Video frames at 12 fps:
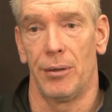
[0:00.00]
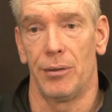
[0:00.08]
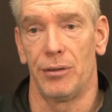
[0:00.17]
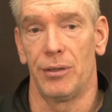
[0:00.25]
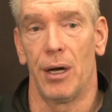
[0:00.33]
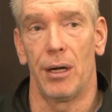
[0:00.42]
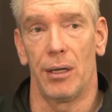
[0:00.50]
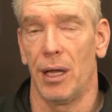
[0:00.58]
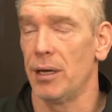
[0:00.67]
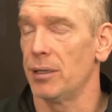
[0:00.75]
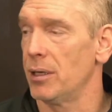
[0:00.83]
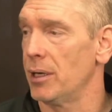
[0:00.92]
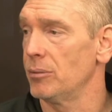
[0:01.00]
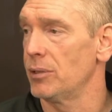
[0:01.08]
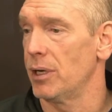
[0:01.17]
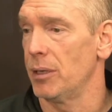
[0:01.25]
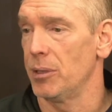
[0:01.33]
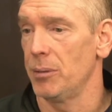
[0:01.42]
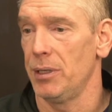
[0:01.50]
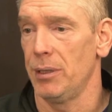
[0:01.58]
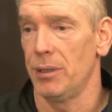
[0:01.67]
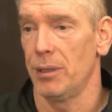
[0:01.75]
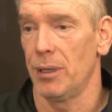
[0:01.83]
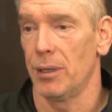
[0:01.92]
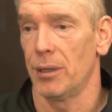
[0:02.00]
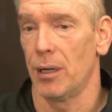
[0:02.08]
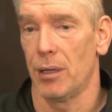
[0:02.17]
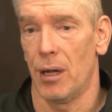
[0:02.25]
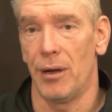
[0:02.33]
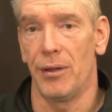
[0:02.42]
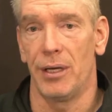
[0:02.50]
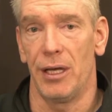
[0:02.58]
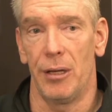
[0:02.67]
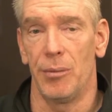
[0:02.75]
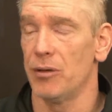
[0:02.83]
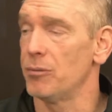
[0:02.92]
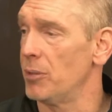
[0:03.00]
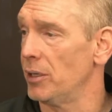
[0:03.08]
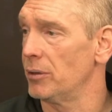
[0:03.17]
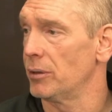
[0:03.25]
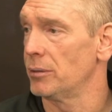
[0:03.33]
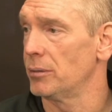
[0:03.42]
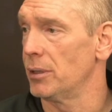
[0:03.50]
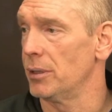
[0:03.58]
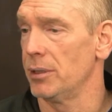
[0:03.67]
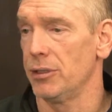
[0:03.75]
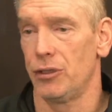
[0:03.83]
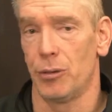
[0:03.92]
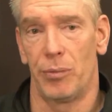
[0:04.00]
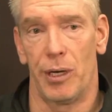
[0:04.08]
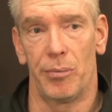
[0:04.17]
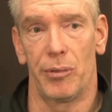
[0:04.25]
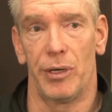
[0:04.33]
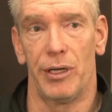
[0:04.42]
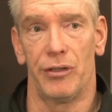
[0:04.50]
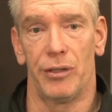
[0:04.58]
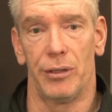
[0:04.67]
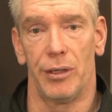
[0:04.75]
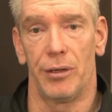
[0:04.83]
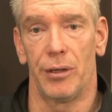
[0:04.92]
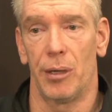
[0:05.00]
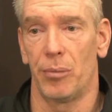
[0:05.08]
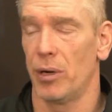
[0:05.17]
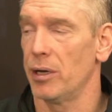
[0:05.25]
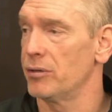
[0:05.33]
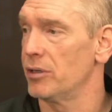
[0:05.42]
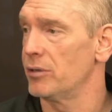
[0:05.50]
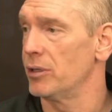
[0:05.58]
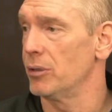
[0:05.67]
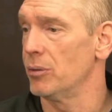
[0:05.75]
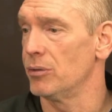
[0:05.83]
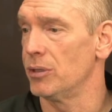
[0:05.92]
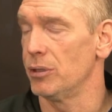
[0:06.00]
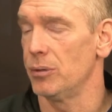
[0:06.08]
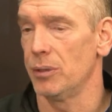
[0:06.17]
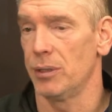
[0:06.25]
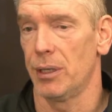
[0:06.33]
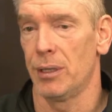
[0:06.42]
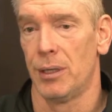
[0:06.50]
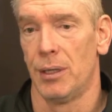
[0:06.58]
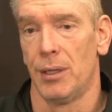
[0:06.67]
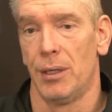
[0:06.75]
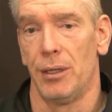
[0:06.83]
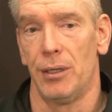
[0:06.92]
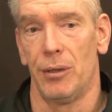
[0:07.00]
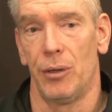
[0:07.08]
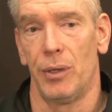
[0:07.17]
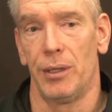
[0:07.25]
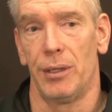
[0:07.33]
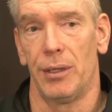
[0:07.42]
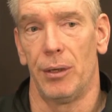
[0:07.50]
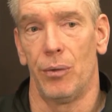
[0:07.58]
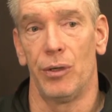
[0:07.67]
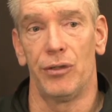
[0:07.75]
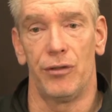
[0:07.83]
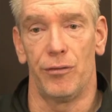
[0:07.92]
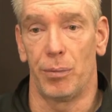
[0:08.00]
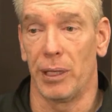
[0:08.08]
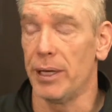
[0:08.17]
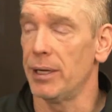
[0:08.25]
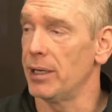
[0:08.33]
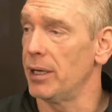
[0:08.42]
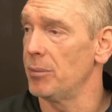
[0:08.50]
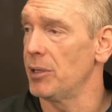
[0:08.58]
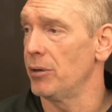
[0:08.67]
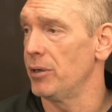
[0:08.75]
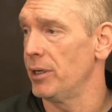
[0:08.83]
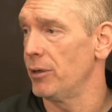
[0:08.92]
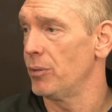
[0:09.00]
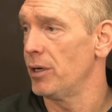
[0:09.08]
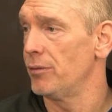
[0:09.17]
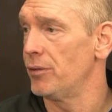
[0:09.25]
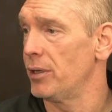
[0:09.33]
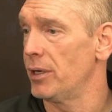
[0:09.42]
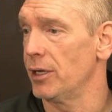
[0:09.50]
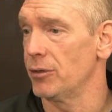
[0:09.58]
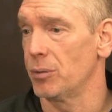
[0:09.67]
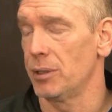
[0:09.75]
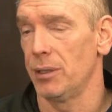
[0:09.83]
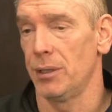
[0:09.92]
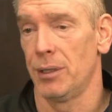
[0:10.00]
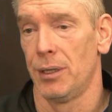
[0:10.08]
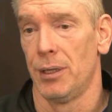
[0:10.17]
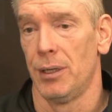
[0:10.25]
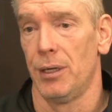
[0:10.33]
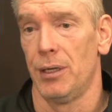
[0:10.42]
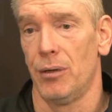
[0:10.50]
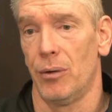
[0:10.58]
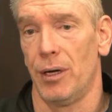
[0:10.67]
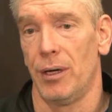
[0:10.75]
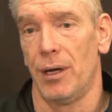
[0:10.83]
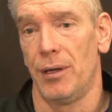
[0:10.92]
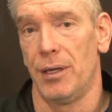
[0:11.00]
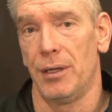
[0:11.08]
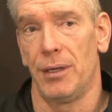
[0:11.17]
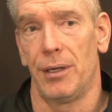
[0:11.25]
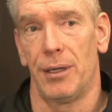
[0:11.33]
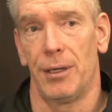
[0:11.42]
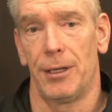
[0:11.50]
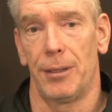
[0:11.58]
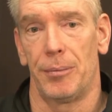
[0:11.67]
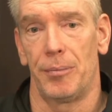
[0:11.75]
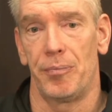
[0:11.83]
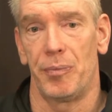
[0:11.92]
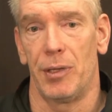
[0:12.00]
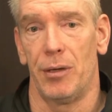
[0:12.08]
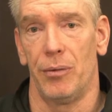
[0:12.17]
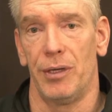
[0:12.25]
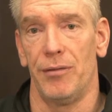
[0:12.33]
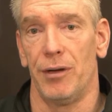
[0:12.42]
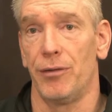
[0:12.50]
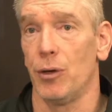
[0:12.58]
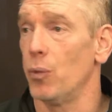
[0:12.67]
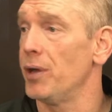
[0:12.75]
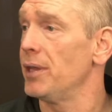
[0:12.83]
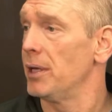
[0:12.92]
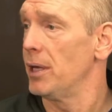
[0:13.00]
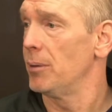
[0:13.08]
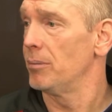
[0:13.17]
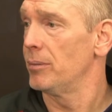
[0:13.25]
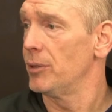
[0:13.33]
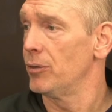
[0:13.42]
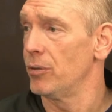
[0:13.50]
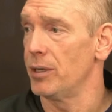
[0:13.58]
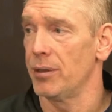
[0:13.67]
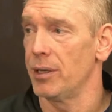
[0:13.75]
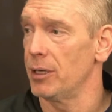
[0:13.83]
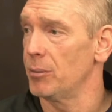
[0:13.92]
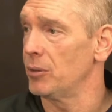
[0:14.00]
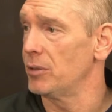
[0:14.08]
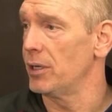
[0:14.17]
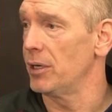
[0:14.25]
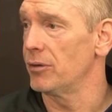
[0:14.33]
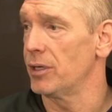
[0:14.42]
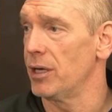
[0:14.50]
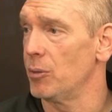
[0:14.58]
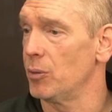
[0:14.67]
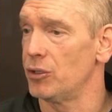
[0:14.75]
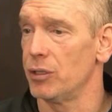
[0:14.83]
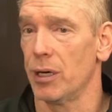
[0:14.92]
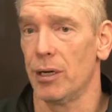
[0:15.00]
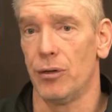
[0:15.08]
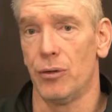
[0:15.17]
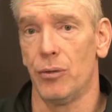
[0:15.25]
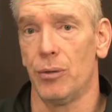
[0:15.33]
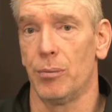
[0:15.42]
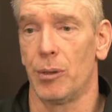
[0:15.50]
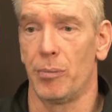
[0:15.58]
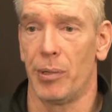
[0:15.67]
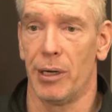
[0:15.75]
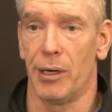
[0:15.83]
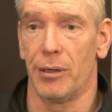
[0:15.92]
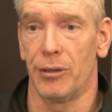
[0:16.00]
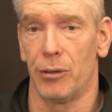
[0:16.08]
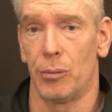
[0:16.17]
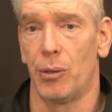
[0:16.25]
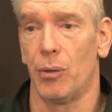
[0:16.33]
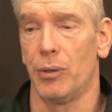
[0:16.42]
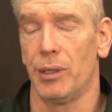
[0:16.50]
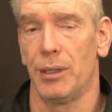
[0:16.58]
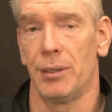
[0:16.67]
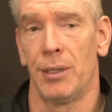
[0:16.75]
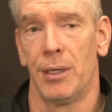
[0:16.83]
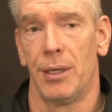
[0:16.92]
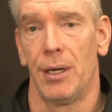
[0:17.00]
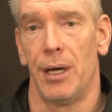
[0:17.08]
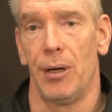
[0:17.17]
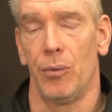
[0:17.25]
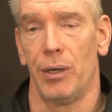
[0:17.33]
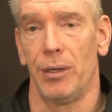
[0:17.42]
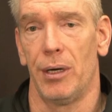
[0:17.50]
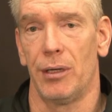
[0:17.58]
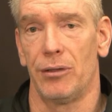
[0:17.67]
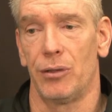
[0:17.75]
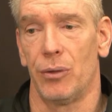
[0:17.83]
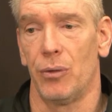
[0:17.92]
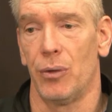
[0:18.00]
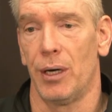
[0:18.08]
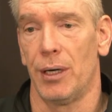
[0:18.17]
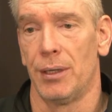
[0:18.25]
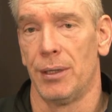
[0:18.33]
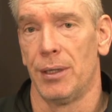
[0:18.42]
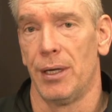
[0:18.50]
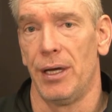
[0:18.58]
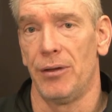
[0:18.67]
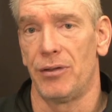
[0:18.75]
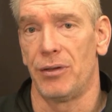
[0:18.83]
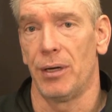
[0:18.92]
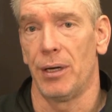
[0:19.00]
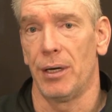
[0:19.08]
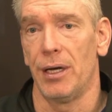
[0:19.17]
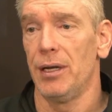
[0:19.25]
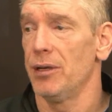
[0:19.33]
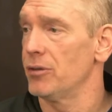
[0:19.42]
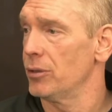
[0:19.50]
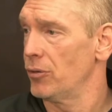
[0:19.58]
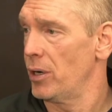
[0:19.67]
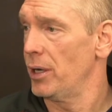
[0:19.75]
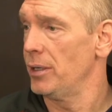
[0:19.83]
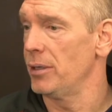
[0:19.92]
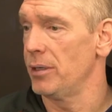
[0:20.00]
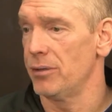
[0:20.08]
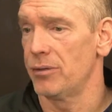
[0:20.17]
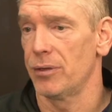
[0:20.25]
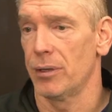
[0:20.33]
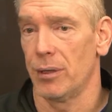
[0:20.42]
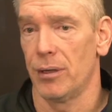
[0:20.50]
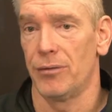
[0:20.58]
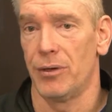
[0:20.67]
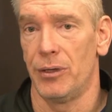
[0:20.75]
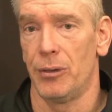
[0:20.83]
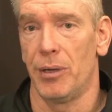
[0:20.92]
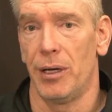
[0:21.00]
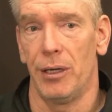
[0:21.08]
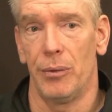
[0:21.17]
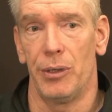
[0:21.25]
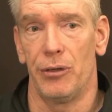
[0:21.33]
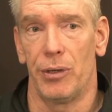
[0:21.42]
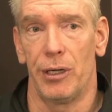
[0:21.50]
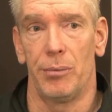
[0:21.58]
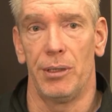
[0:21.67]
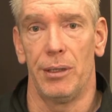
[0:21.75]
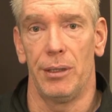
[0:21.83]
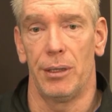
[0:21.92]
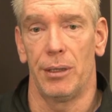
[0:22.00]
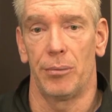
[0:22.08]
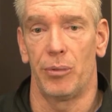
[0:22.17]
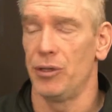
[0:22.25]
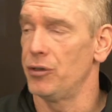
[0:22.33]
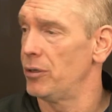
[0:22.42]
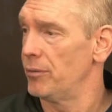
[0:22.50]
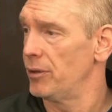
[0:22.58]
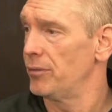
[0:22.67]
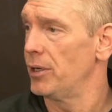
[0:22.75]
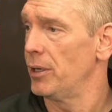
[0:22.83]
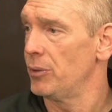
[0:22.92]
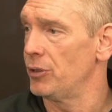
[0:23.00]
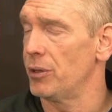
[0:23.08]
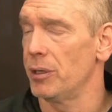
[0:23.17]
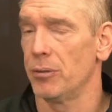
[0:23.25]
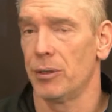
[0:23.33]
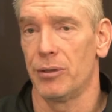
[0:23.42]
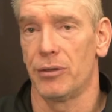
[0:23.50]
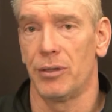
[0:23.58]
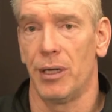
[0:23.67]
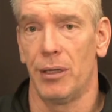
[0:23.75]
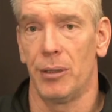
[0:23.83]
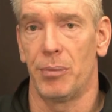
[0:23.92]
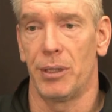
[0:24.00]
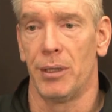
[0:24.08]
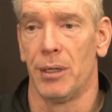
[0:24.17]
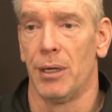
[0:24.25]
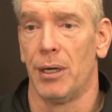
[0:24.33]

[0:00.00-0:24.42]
there's not a lot of downtime. I mean, a lot of the game is mental. It's your preparation, the thought process that goes into it, and once you've played a game, now you're getting ready for the next one, and I think even if you win the game, you're already thinking about the next game and what you got to do and prepare, and your opponent and whatnot. So it is a grind. It is very demanding, and we try to be appreciative of that. We try to understand it, but